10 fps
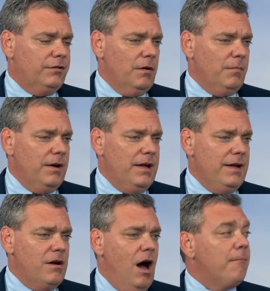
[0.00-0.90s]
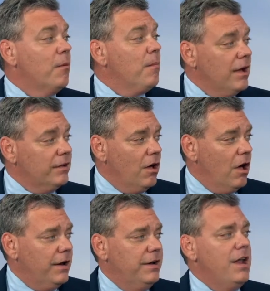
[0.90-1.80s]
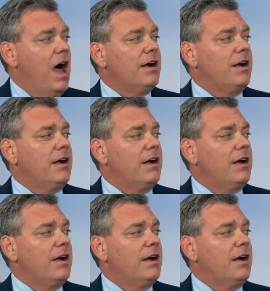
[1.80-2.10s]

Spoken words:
somebody compromise on and not